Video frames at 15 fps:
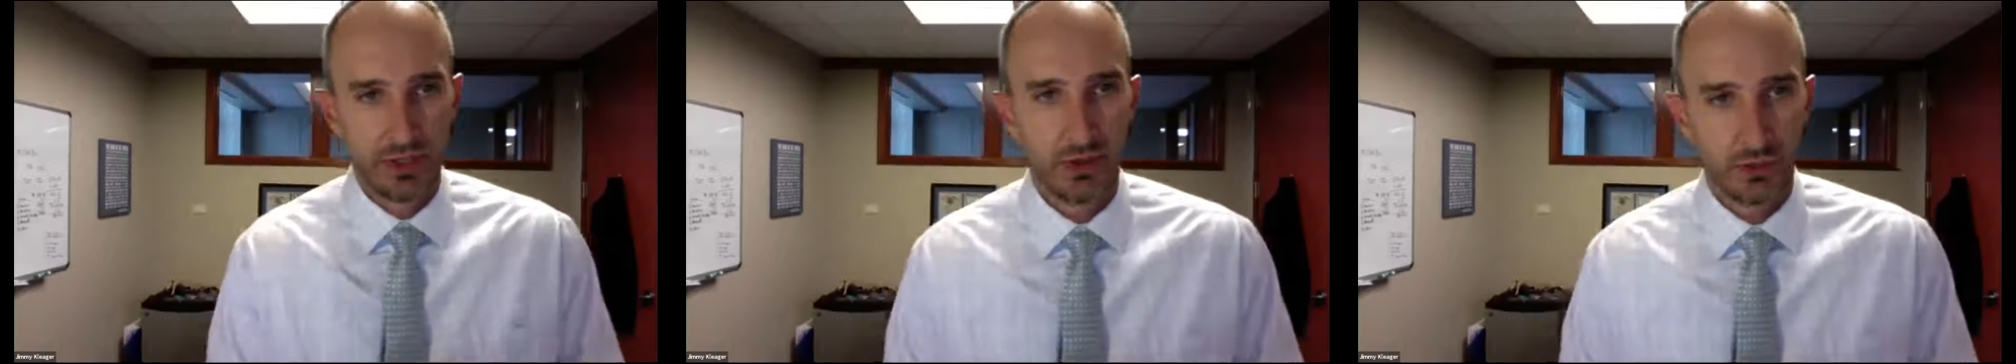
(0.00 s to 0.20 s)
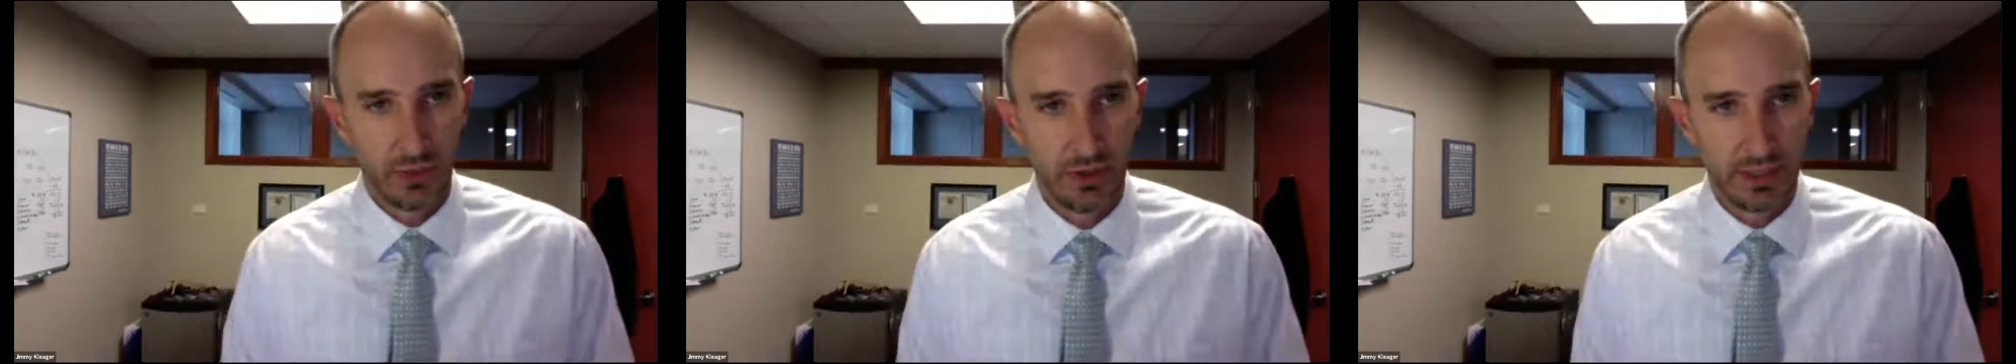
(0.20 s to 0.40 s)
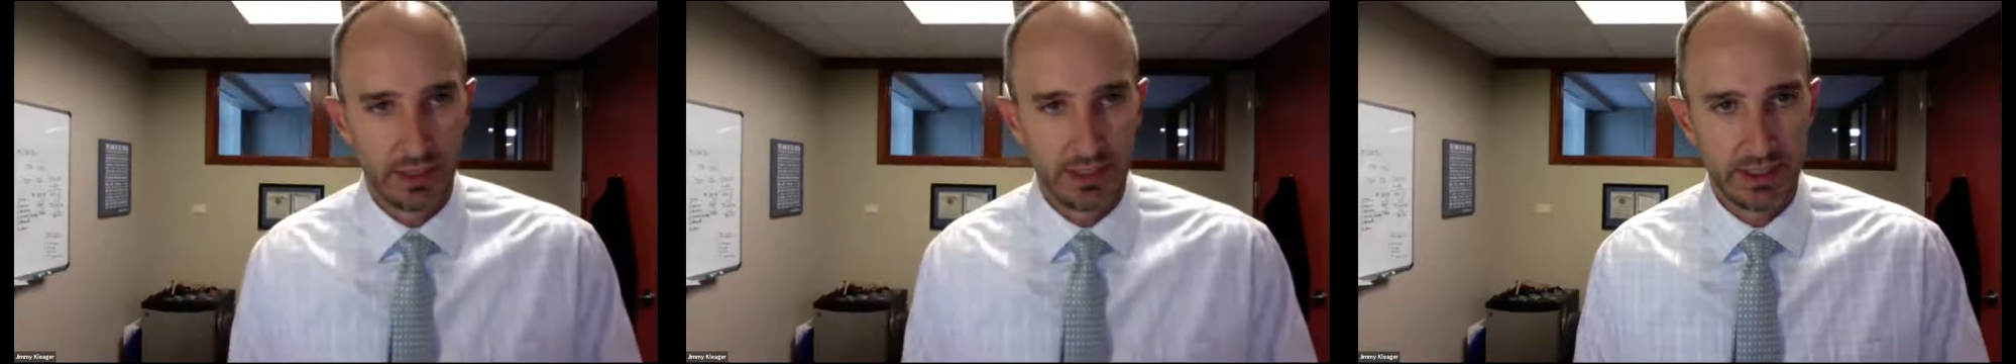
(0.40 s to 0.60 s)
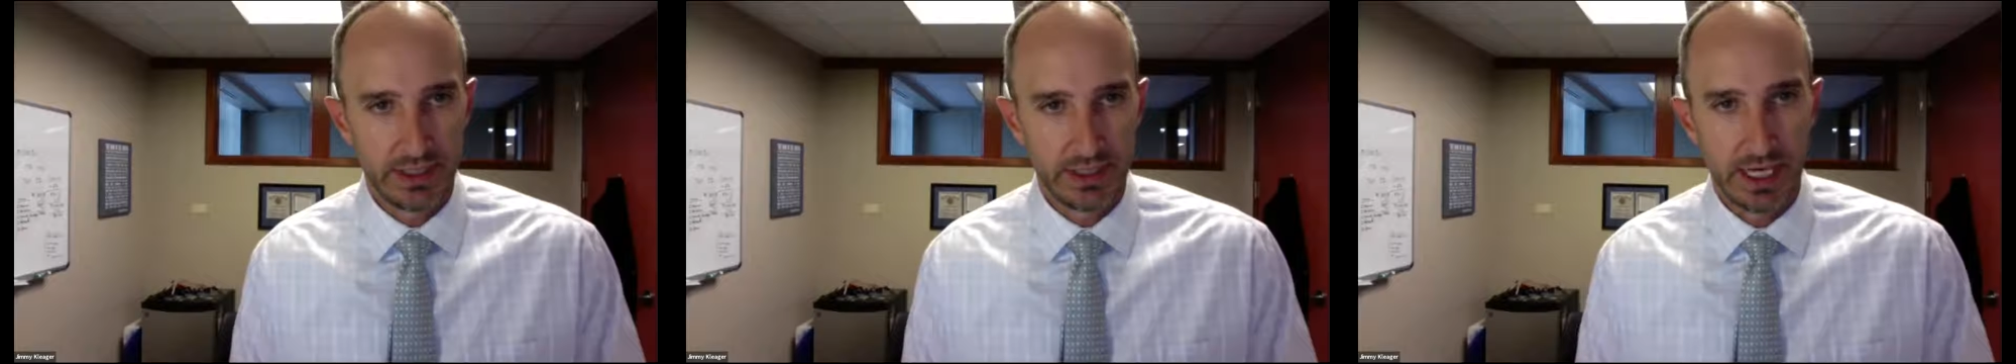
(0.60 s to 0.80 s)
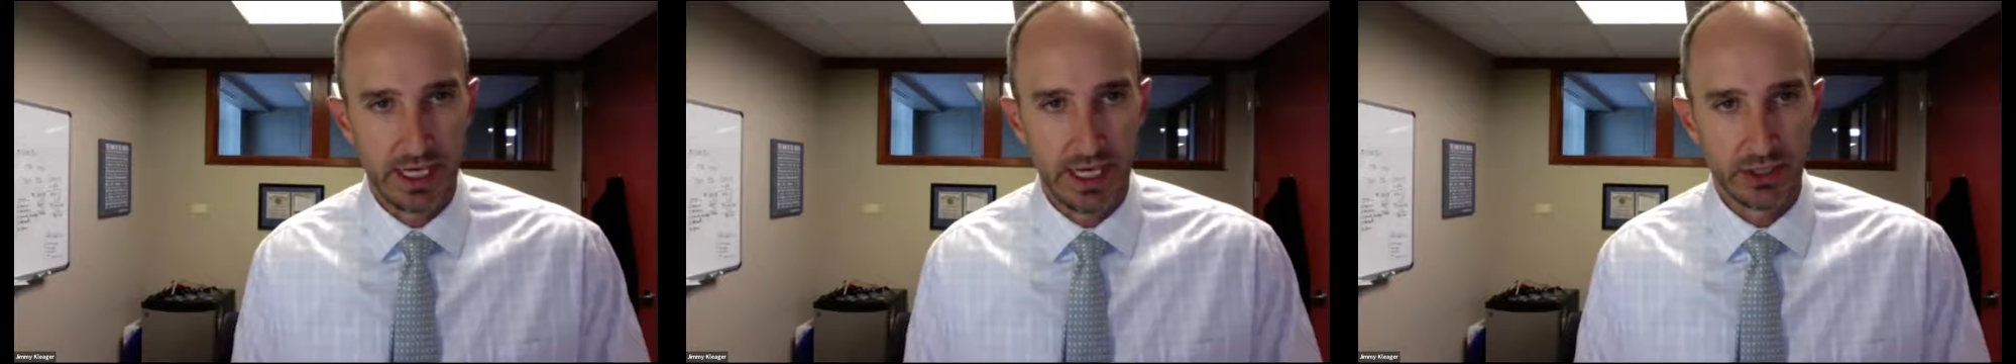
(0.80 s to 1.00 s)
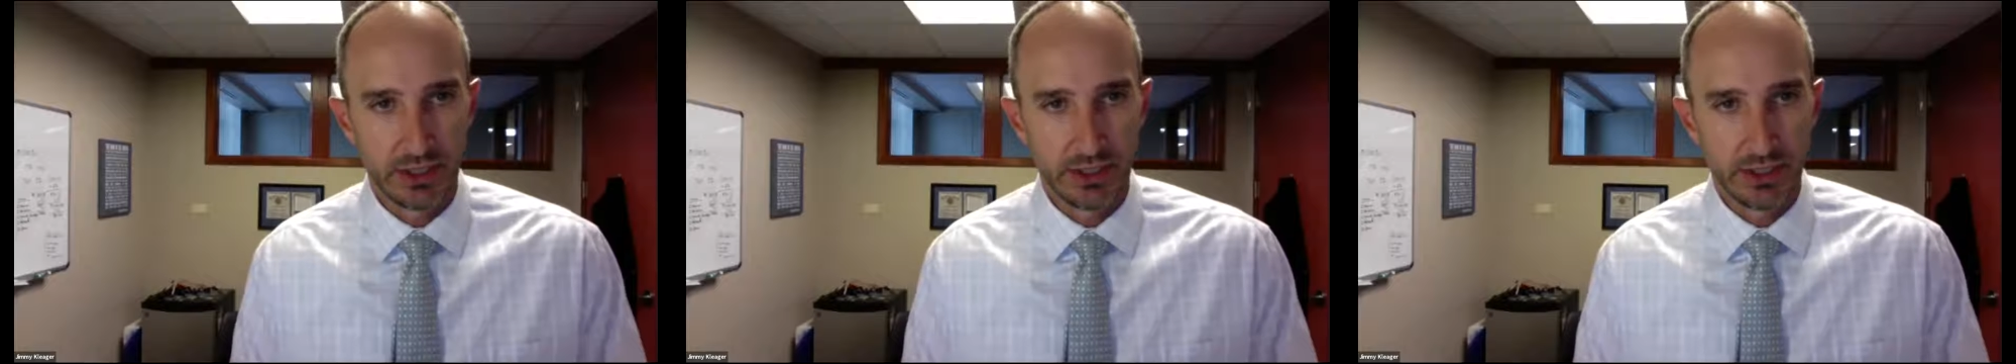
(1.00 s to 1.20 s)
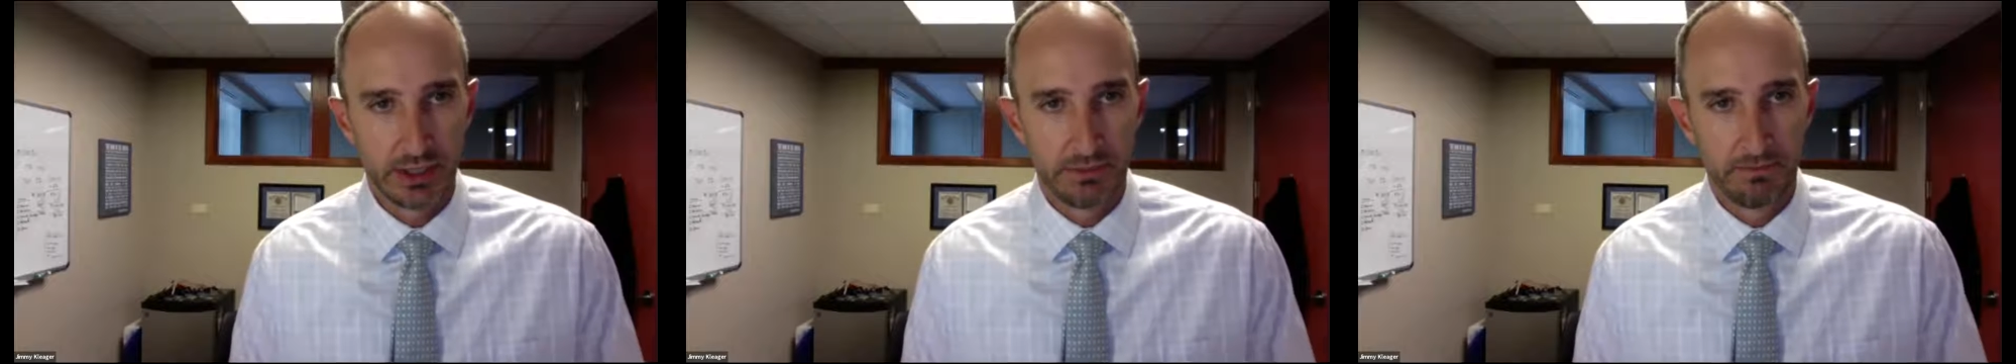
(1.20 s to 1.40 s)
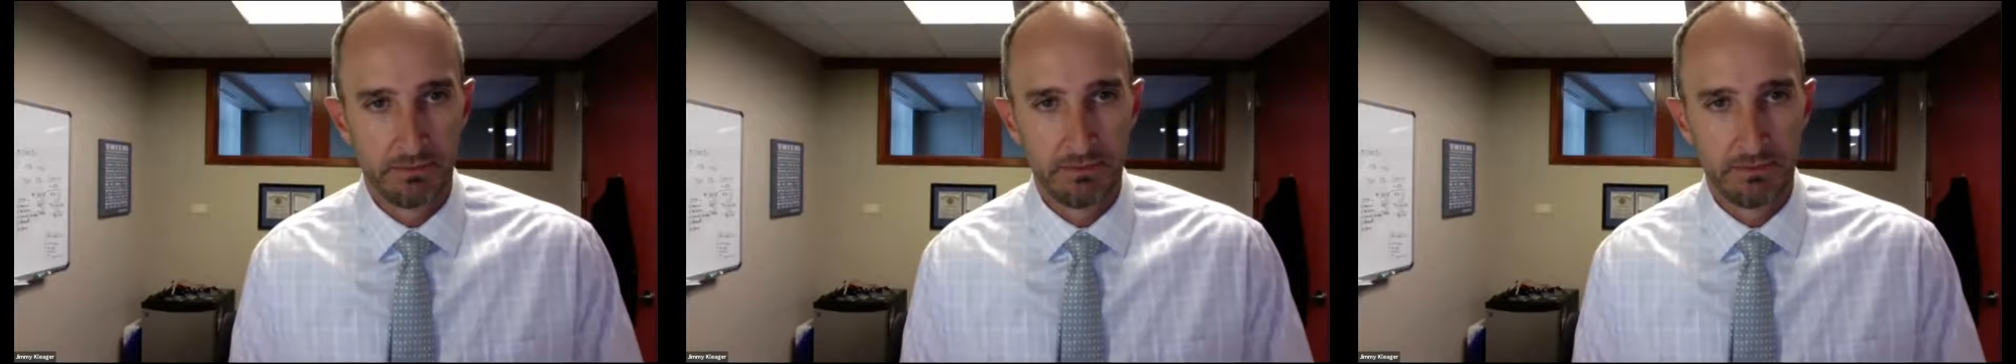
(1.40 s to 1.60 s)
their real estate
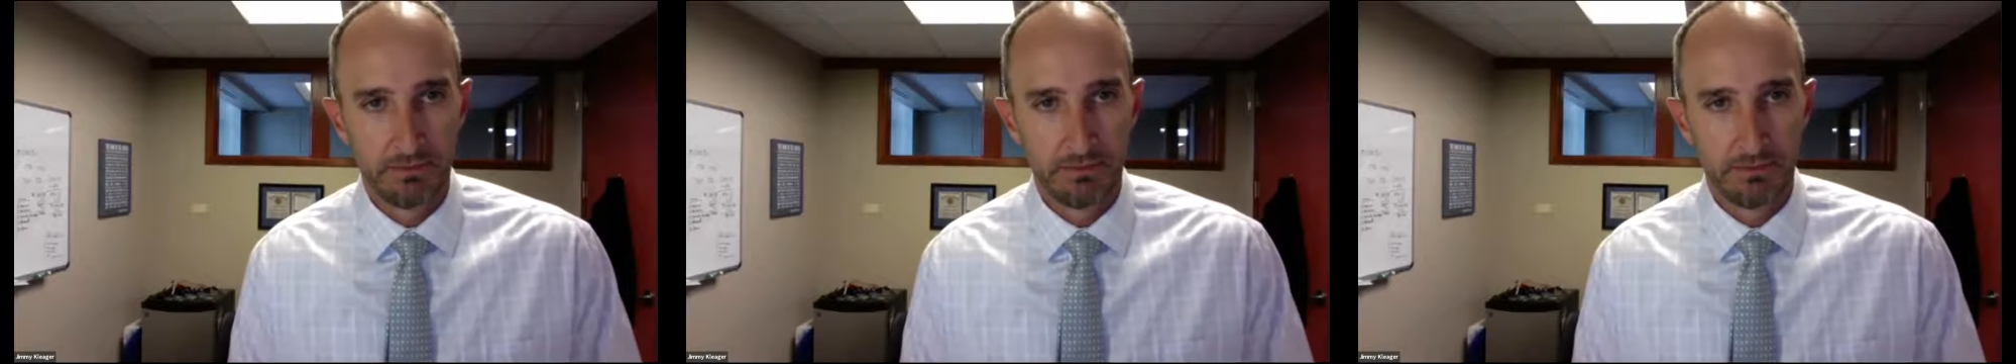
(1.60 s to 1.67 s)
agents.